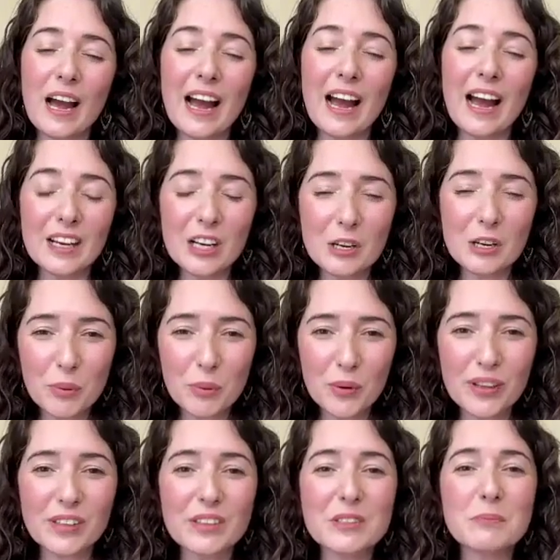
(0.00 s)
anchor
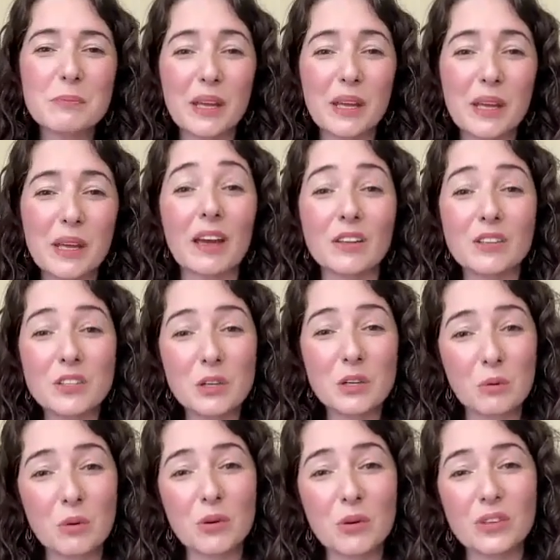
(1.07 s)
point being
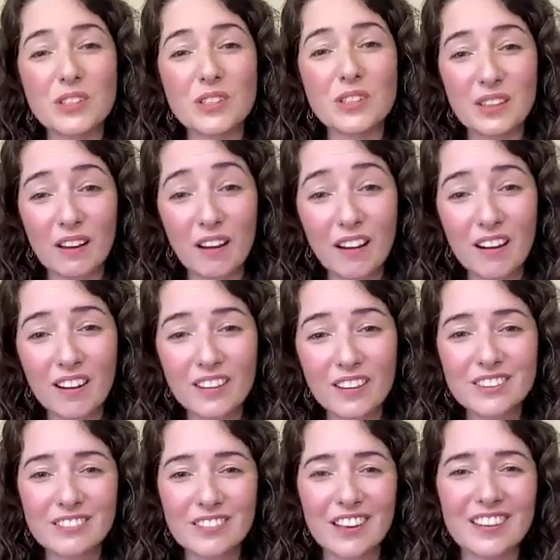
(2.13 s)
towards the
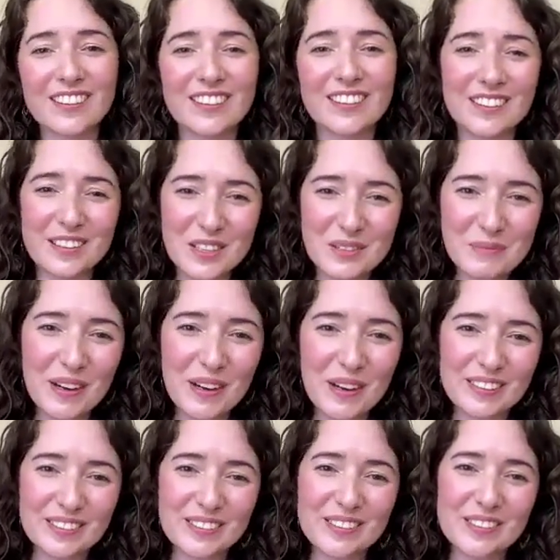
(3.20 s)
heart rather than the
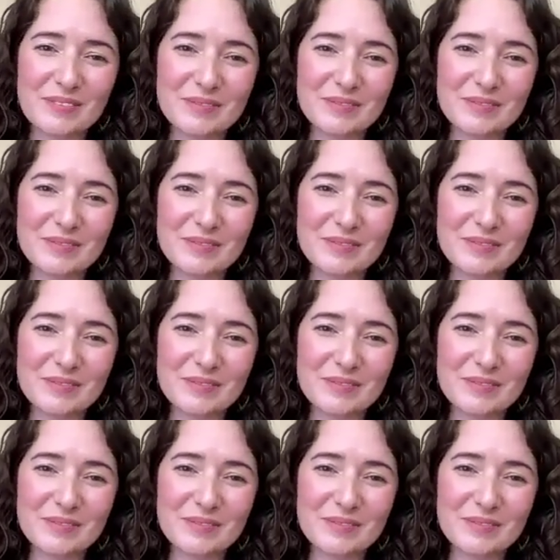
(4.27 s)
mind.